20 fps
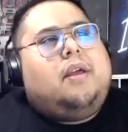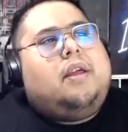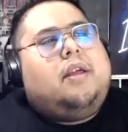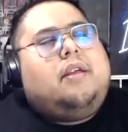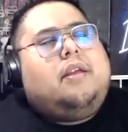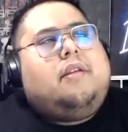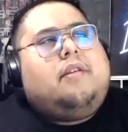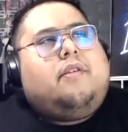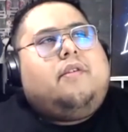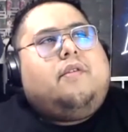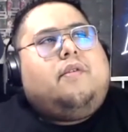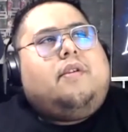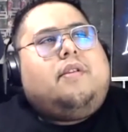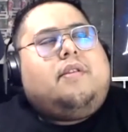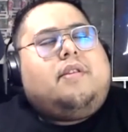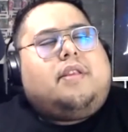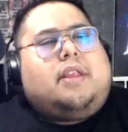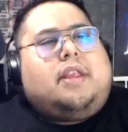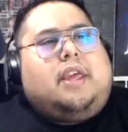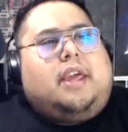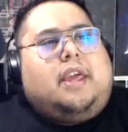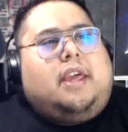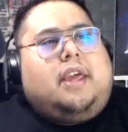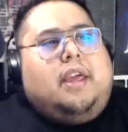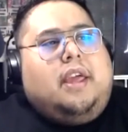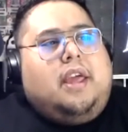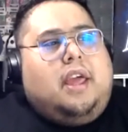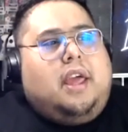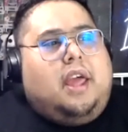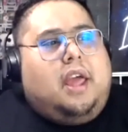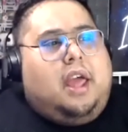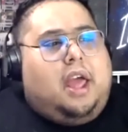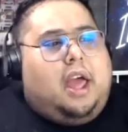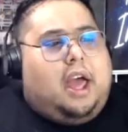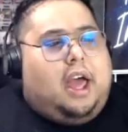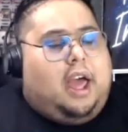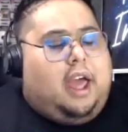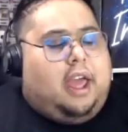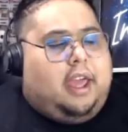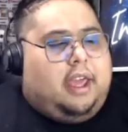So let's see.
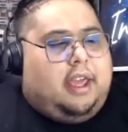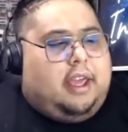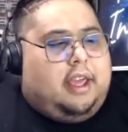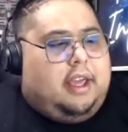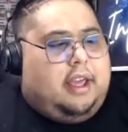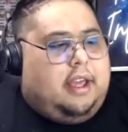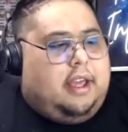I